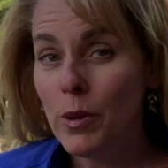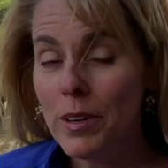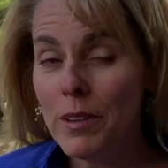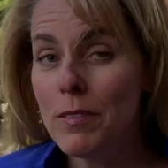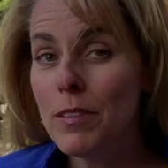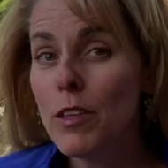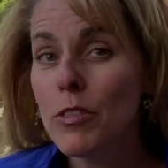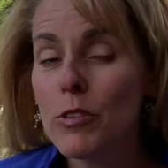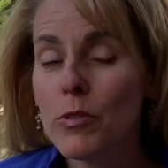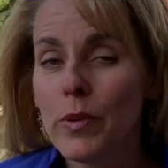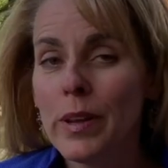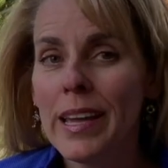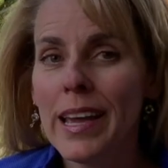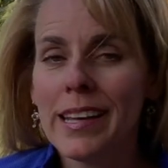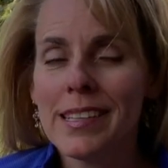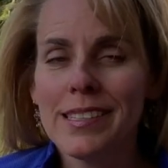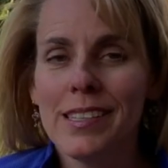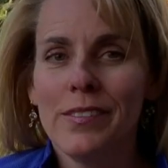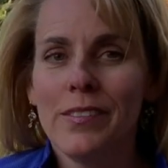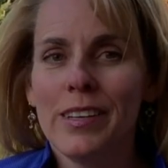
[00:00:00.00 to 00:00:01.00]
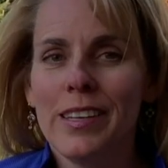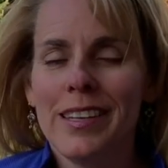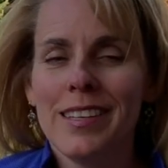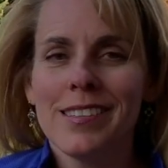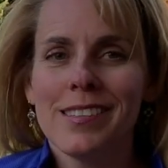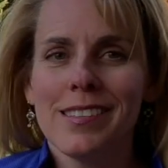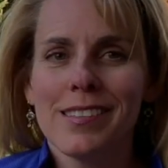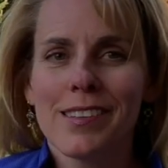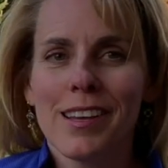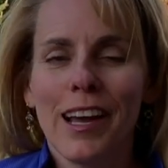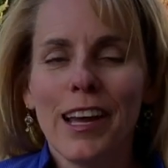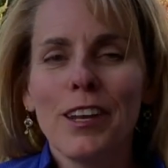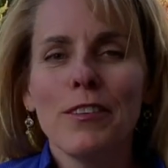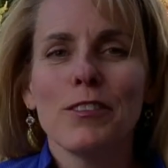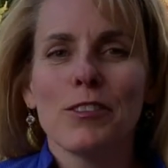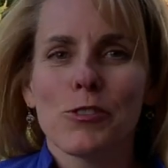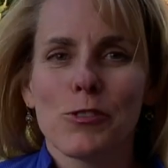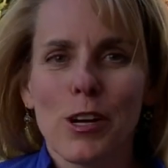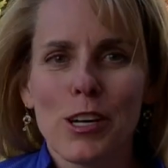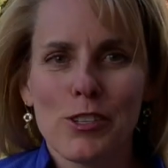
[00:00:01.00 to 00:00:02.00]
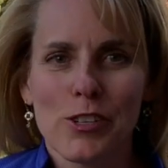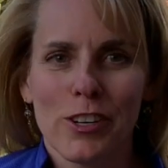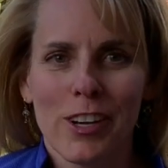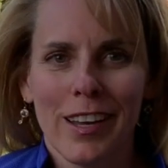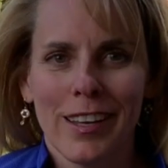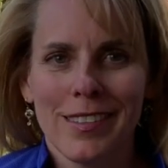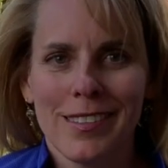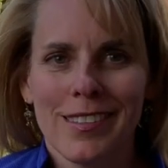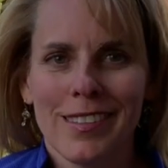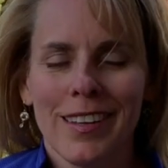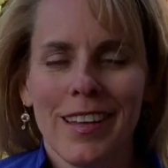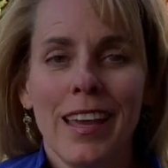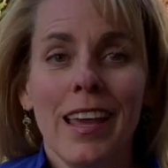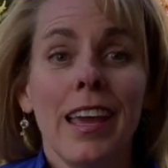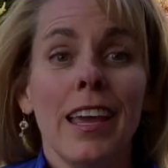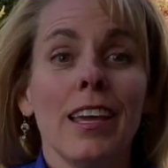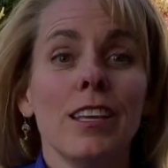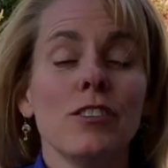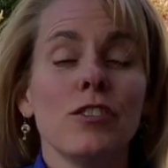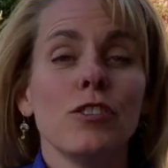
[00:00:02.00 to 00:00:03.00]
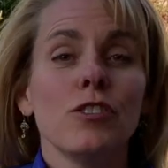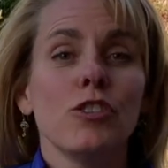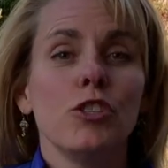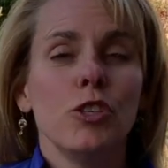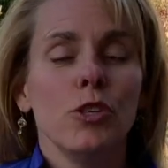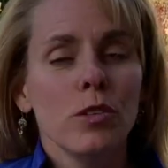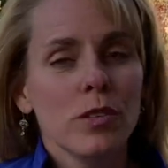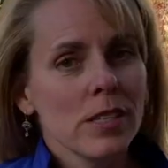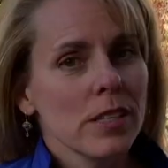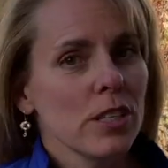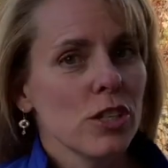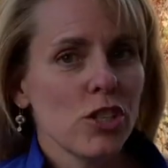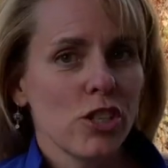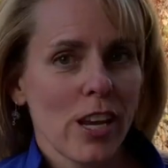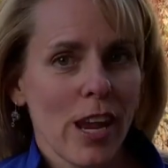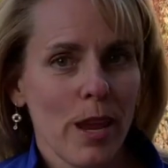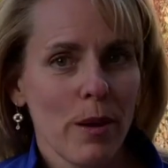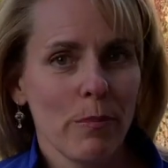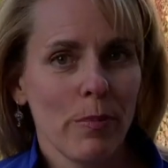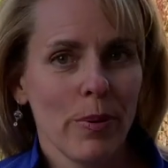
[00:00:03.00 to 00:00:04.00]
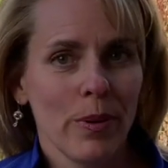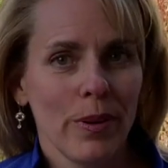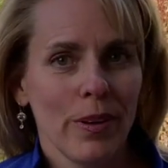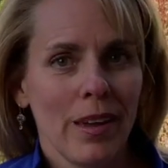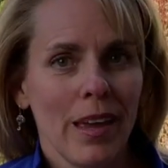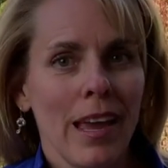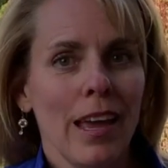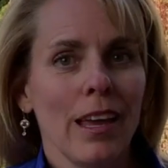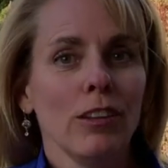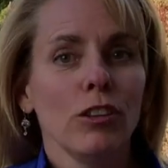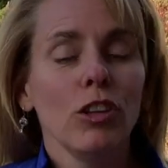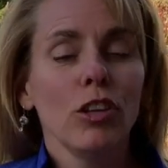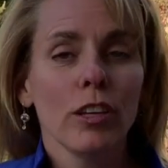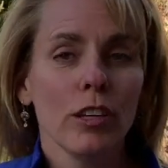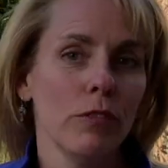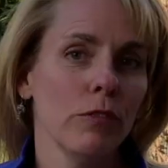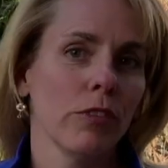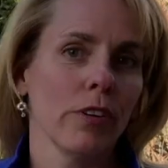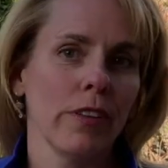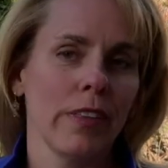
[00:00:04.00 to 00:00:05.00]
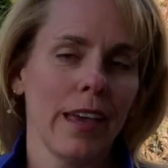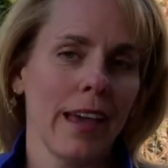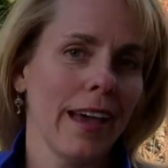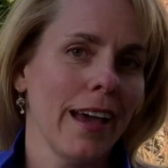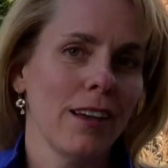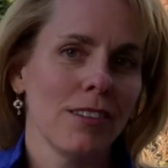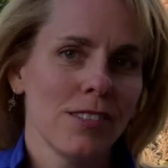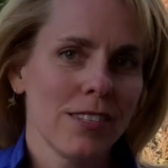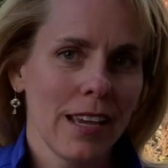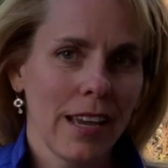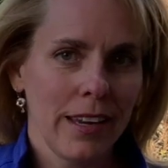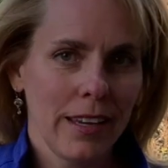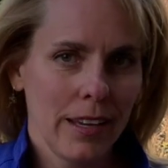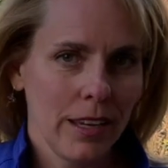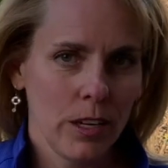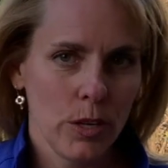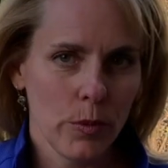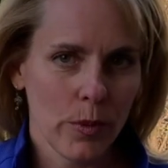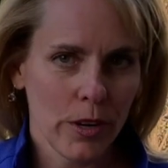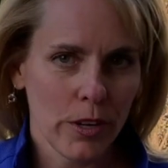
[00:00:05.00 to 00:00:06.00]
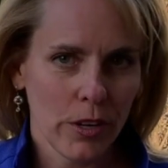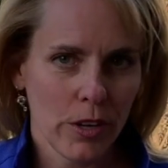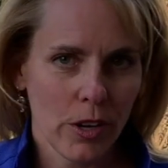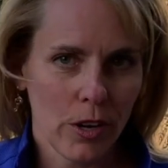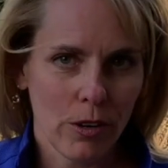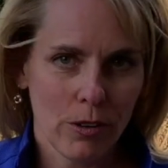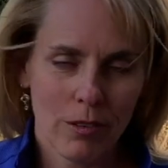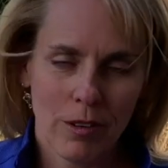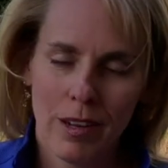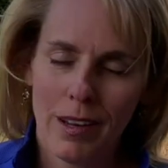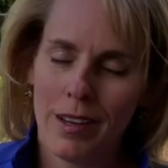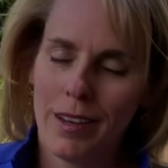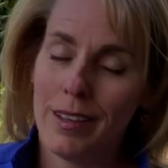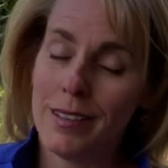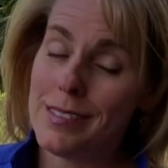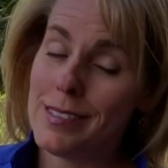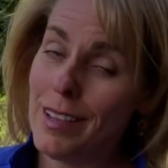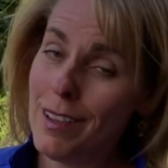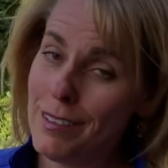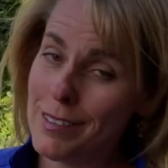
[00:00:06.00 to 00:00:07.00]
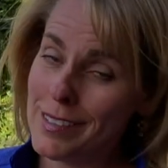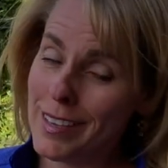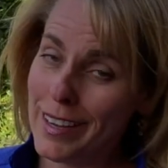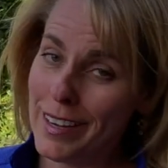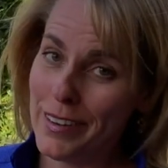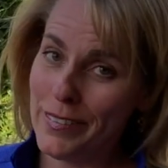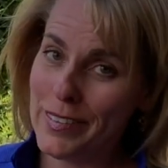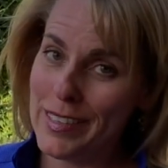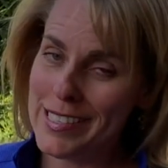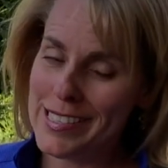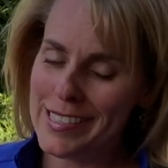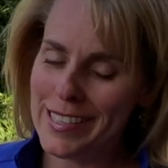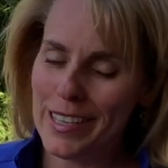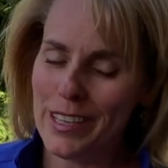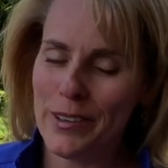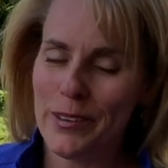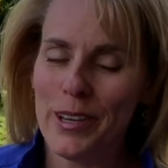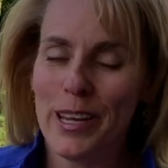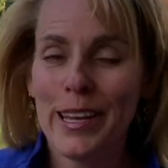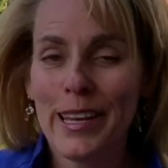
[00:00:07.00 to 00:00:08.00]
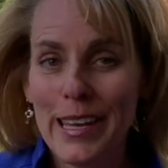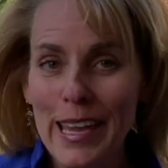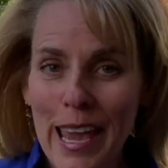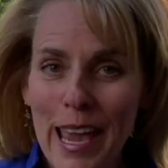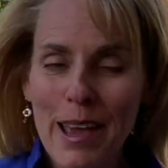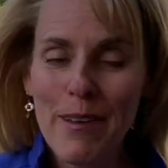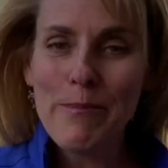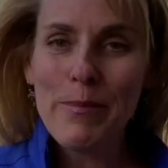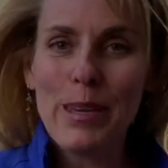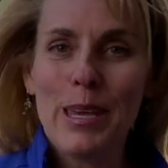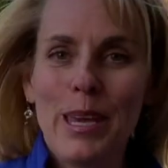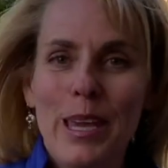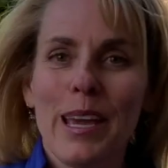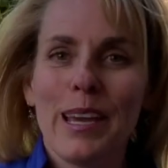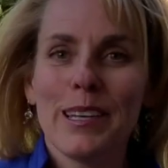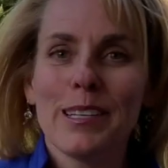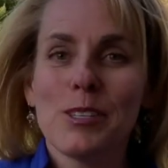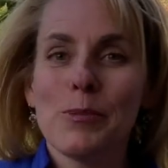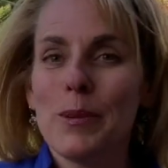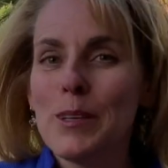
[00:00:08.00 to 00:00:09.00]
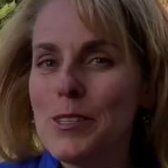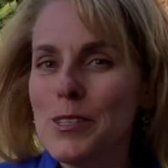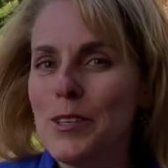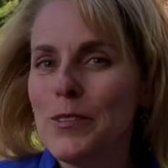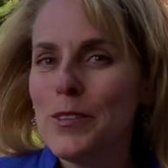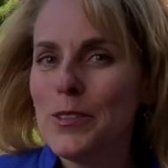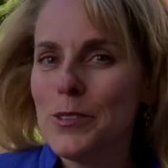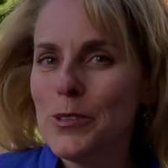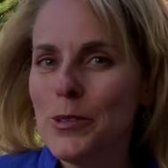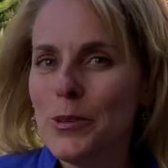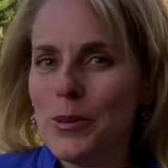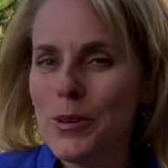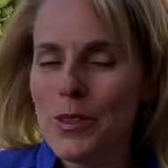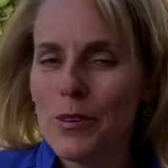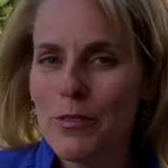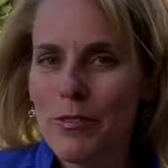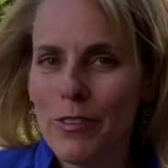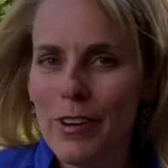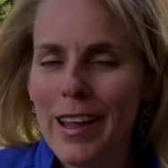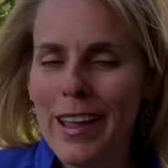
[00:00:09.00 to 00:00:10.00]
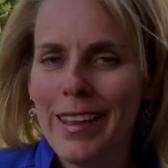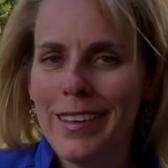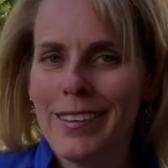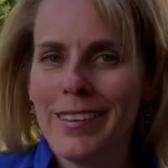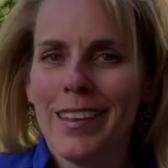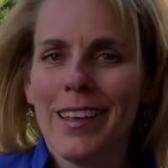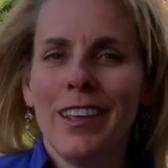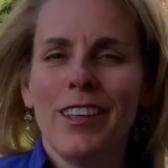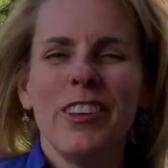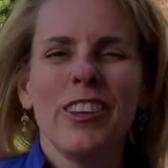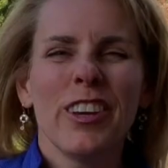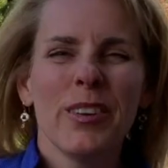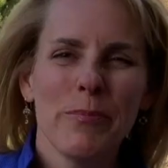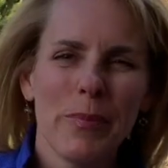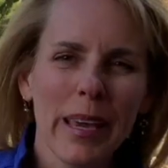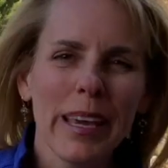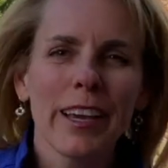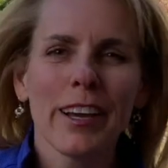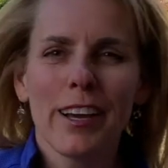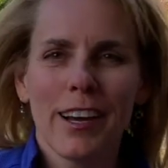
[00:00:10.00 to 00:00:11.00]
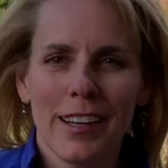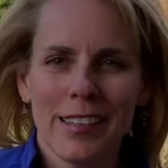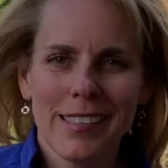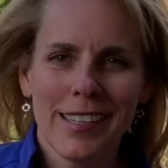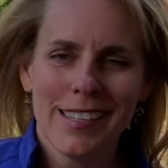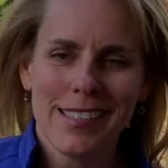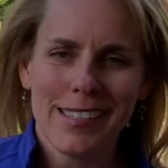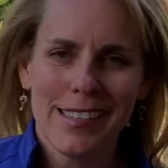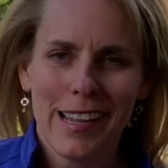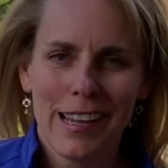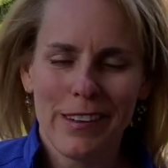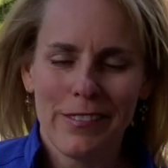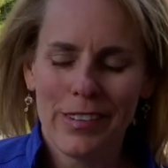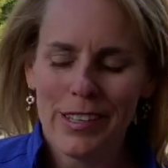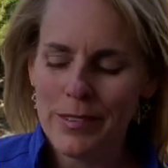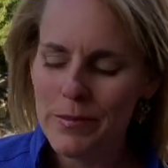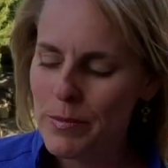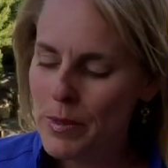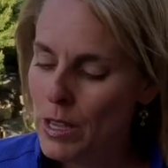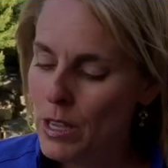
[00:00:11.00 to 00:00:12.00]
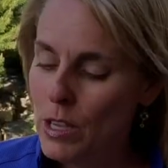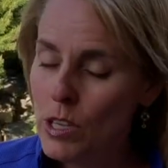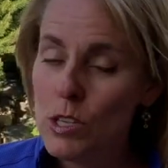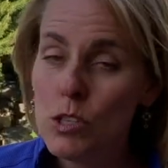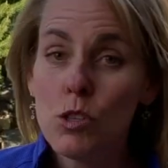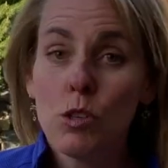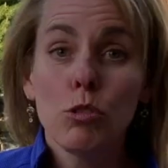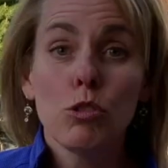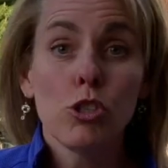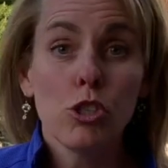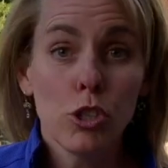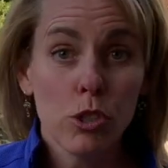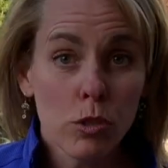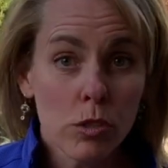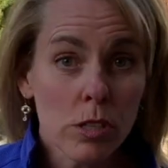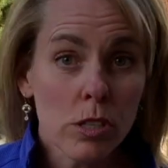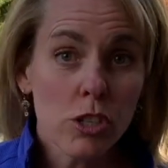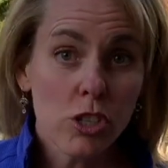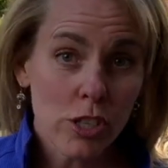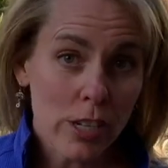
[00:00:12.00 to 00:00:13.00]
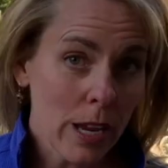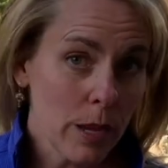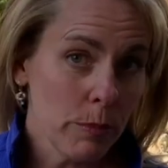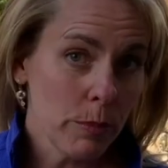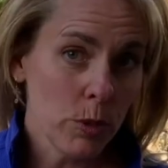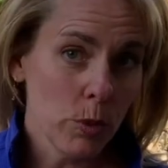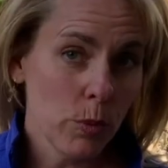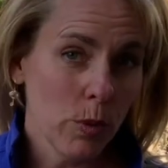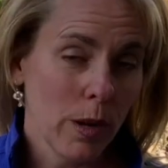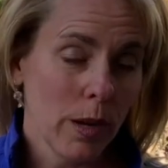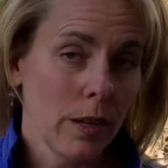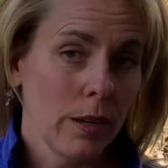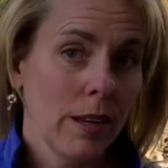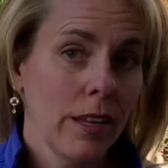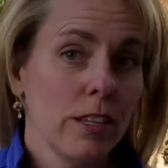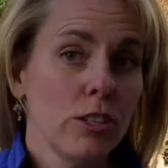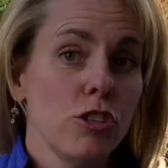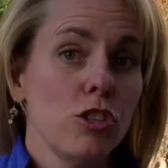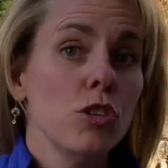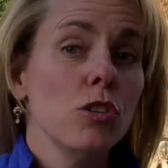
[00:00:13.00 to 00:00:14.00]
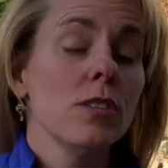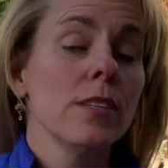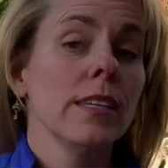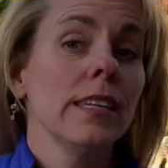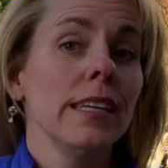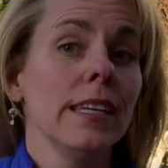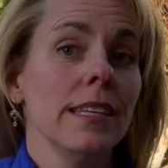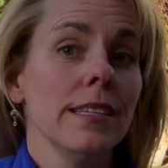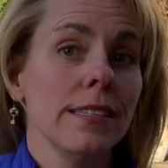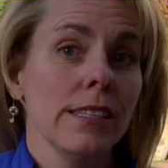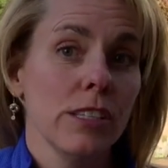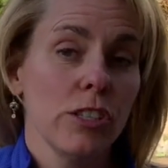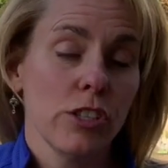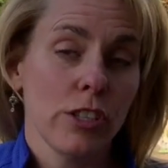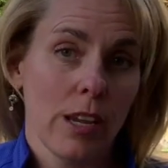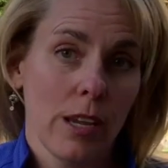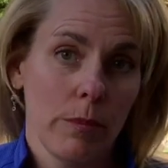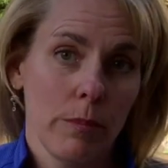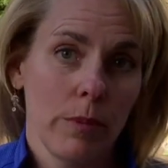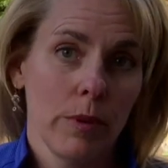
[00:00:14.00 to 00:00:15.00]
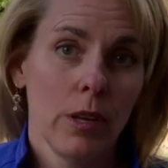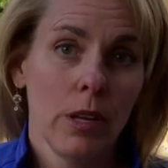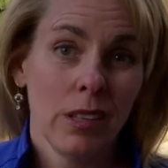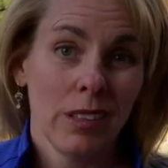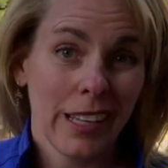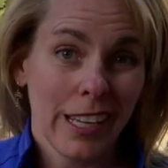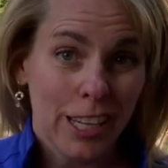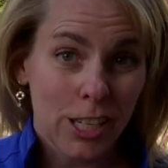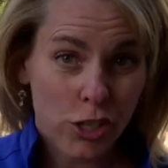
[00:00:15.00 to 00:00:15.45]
of the 3 activities is kind of a treasure hunt. It's choosing a shape and looking for that outside anywhere you go. It sounds kind of easy, and it can be, and especially if you do it with a friend, you can make a contest out of it. So choose a shape you want and choose an easy shape, like a